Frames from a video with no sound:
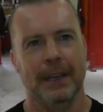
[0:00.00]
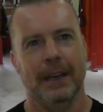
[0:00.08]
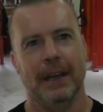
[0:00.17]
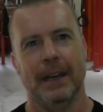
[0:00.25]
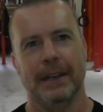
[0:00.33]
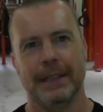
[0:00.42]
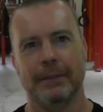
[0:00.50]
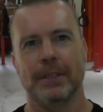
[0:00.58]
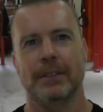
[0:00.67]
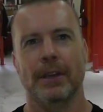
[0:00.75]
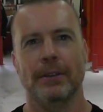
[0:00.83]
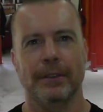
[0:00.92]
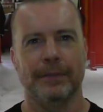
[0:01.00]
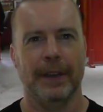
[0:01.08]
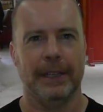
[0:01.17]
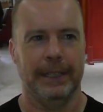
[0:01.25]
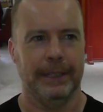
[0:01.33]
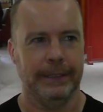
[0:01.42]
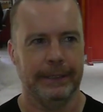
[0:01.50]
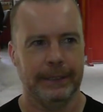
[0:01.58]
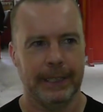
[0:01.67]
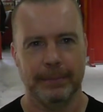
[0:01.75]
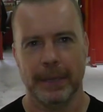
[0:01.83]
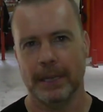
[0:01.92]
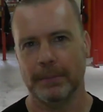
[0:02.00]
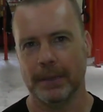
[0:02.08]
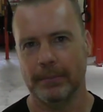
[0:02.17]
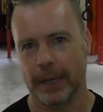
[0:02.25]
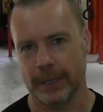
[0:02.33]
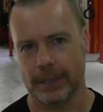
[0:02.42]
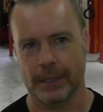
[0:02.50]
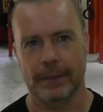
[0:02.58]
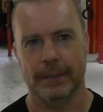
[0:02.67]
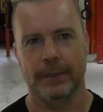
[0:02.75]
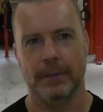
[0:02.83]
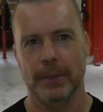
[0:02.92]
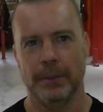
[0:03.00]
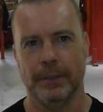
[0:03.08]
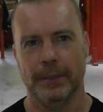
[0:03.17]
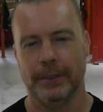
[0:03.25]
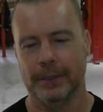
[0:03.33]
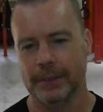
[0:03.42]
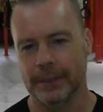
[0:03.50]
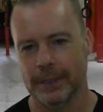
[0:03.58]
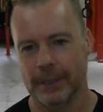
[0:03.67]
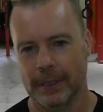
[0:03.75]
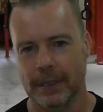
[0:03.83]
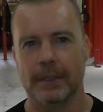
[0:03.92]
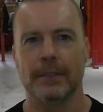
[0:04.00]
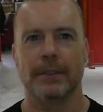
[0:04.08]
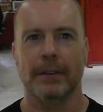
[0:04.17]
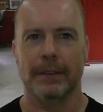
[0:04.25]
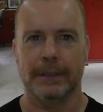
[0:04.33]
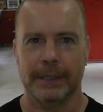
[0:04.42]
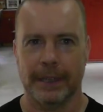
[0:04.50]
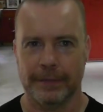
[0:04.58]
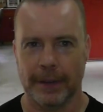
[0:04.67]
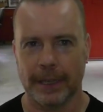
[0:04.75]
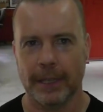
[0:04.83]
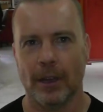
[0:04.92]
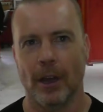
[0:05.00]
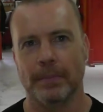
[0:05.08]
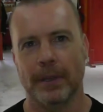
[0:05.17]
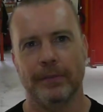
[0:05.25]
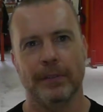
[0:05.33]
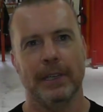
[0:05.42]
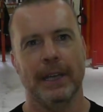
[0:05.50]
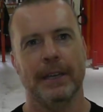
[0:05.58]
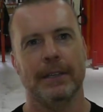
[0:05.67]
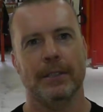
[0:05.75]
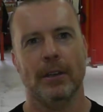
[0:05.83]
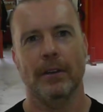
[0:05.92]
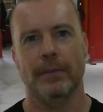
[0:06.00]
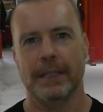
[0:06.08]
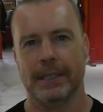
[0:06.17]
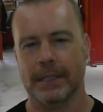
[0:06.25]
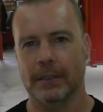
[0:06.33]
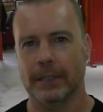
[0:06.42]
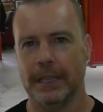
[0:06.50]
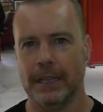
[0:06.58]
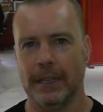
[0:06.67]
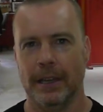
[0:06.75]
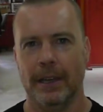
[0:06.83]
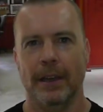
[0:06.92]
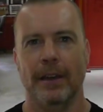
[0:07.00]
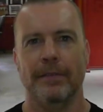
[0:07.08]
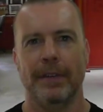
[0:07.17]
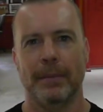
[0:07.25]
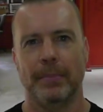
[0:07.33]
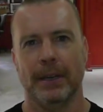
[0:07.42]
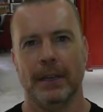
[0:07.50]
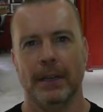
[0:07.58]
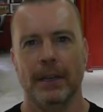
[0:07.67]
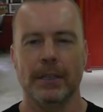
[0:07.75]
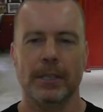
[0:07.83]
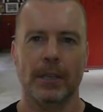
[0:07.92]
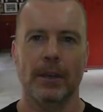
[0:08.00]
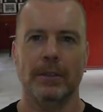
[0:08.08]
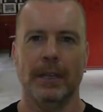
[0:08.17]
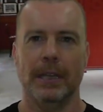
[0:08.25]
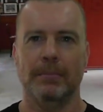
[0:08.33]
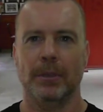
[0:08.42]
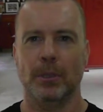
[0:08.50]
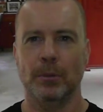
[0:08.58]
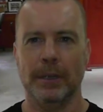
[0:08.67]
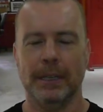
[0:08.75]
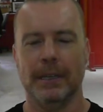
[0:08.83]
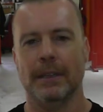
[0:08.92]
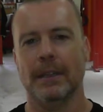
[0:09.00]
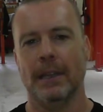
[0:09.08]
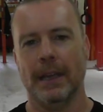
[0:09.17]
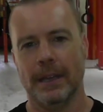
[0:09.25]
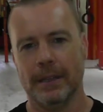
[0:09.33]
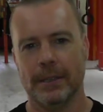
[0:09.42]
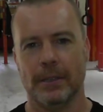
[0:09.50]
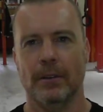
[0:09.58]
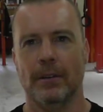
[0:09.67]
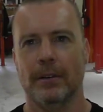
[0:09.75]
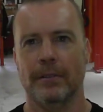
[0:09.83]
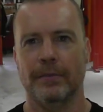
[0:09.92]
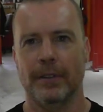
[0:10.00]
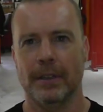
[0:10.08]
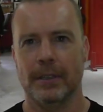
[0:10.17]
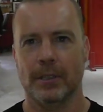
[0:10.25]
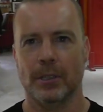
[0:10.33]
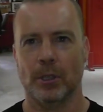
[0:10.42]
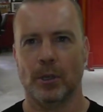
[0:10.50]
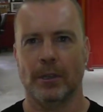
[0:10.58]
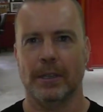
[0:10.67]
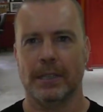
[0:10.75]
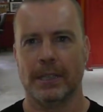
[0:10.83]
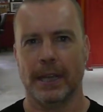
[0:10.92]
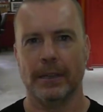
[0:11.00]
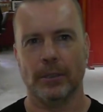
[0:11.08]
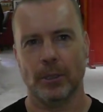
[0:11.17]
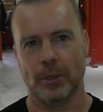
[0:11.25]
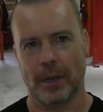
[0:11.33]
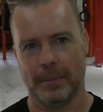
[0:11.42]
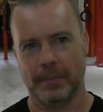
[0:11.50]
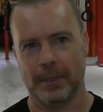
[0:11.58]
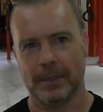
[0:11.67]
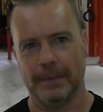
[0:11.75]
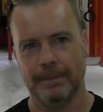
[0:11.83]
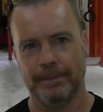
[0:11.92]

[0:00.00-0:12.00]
That was a total failure and made a big mess to boot. So I finally opted for layers of a silky fabric sewn in between the layers of the scale straps.